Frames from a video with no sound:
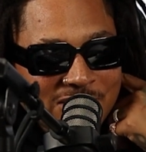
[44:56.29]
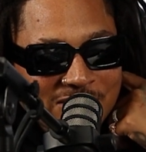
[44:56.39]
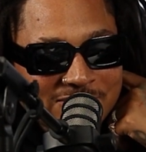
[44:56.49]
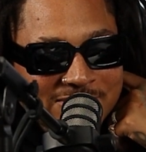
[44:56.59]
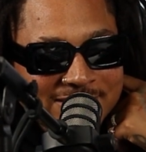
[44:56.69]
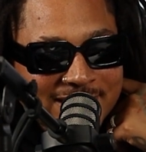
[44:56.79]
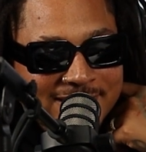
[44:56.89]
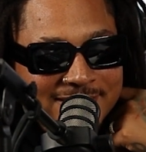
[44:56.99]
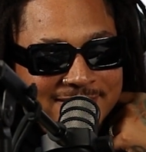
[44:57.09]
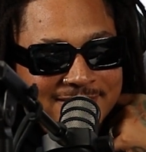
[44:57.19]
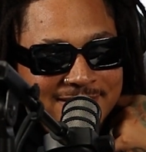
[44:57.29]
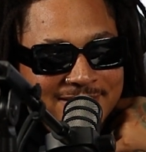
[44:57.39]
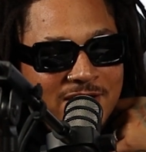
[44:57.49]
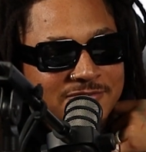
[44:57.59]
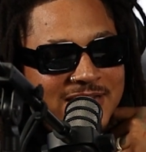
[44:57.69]
Irving like,
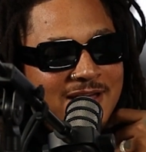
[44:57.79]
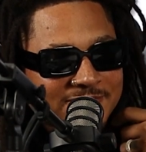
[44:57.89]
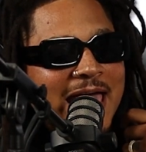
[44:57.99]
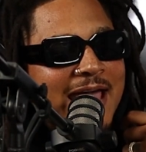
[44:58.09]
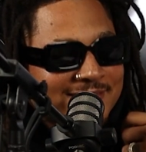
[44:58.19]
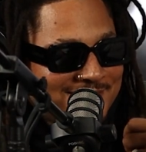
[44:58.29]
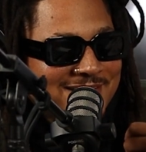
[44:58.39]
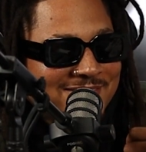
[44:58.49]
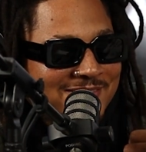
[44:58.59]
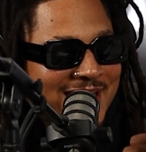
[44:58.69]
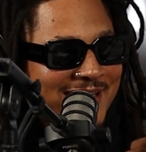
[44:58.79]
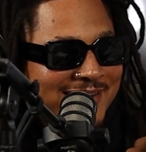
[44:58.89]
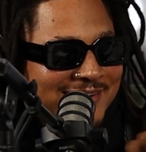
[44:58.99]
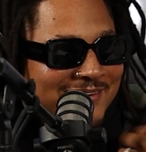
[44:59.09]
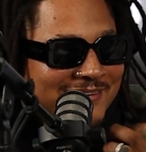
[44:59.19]
the Earth's not flat or whatever.
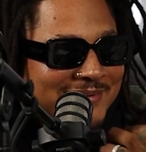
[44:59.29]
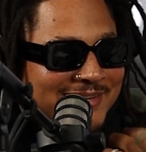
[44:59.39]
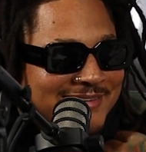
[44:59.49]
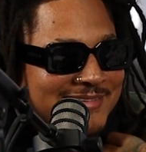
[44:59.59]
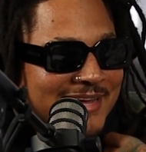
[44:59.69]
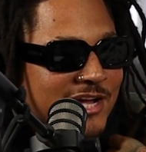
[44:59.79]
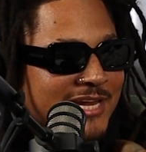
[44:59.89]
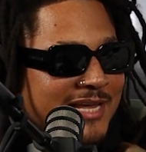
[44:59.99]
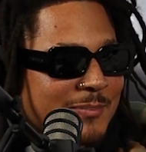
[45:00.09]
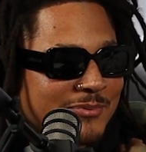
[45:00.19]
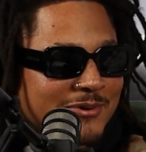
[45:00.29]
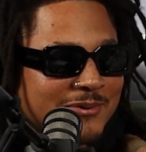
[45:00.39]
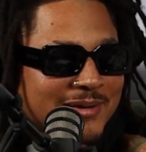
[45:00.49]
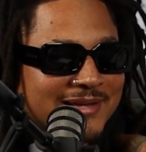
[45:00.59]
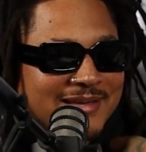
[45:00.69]
You know what I mean? It's like a clip real
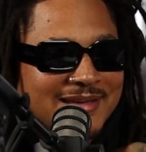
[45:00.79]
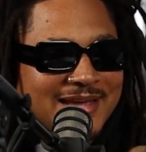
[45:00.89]
quick.